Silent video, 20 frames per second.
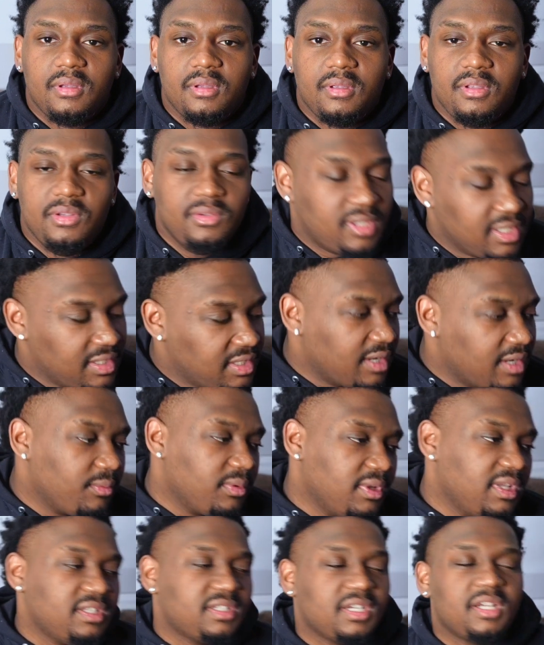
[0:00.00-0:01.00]
You think they
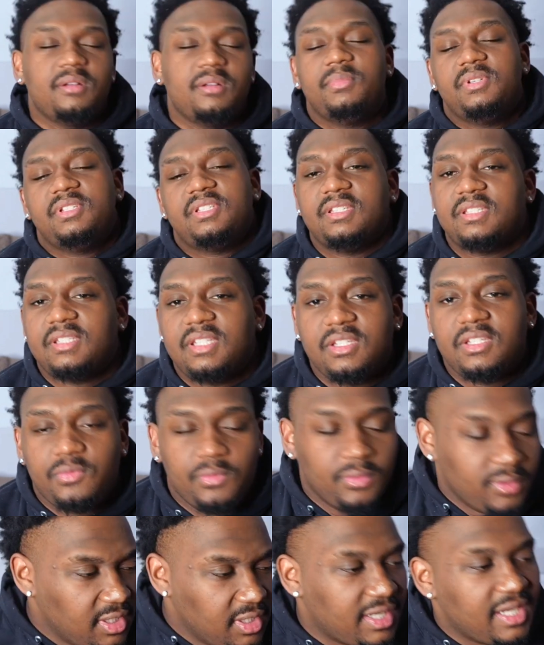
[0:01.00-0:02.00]
really trying to be
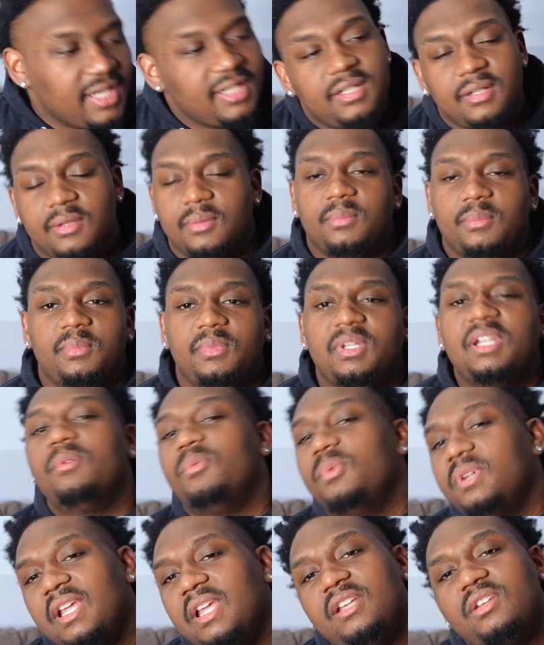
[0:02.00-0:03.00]
successful? Look at them.
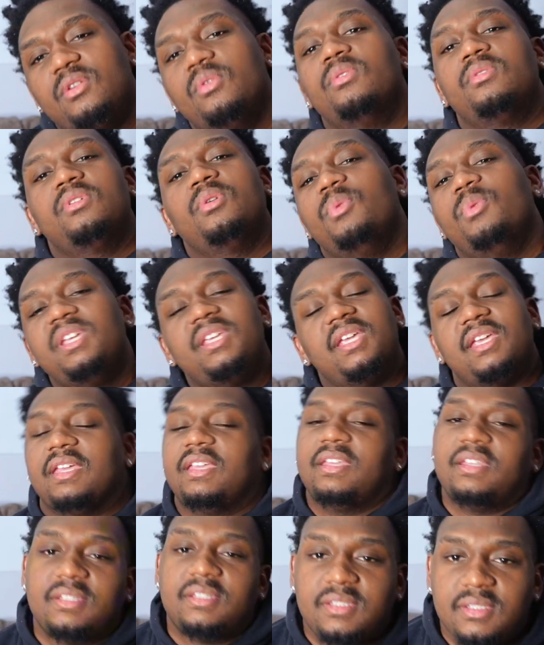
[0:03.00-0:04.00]
Look what they do on the
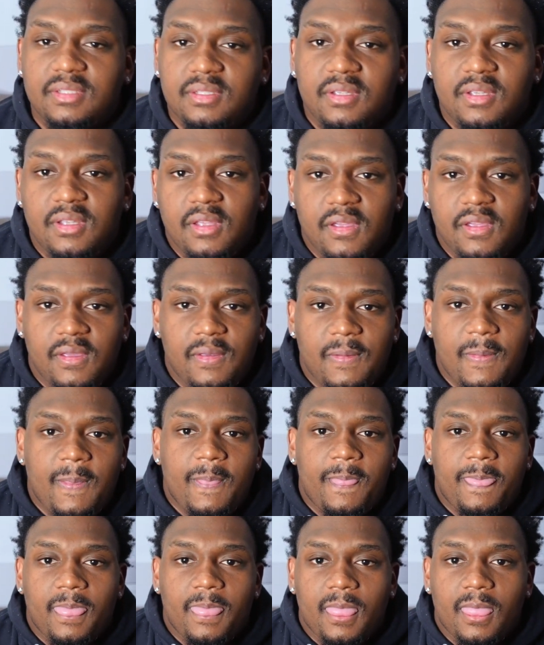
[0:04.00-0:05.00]
weekends.
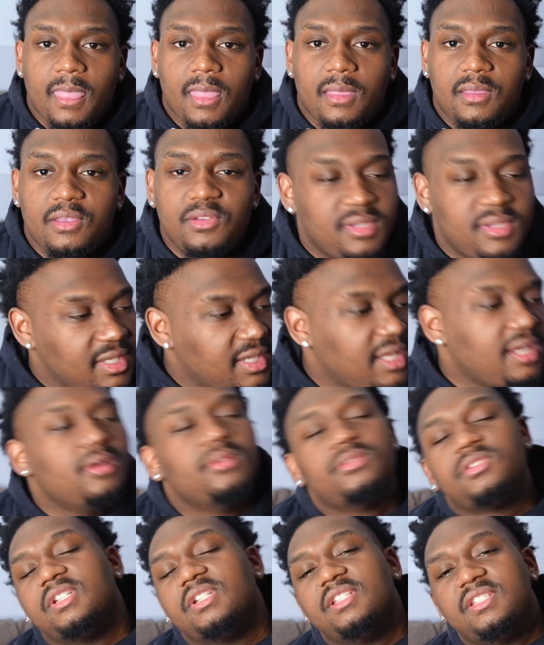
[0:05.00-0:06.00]
You think they
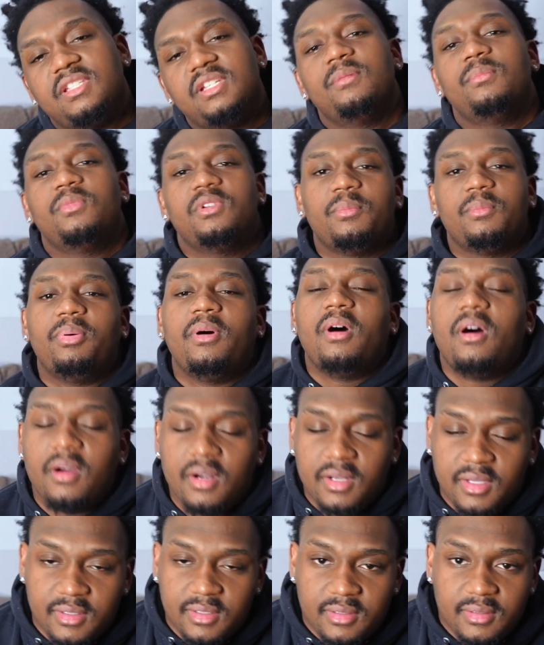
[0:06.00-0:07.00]
going to the gym or the
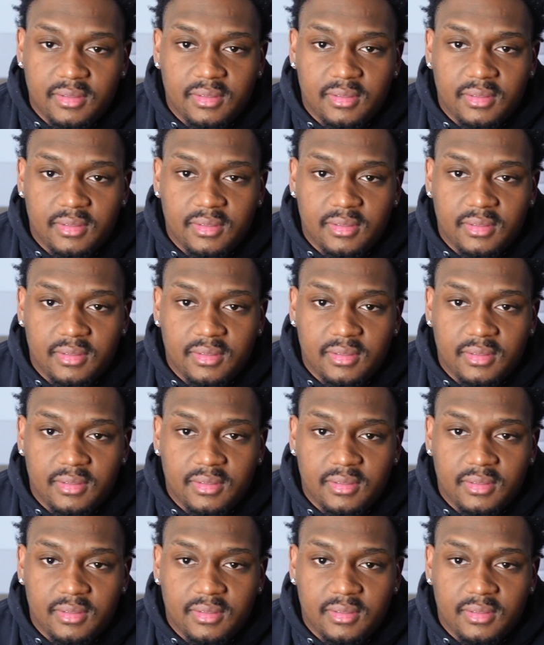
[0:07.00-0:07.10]
party?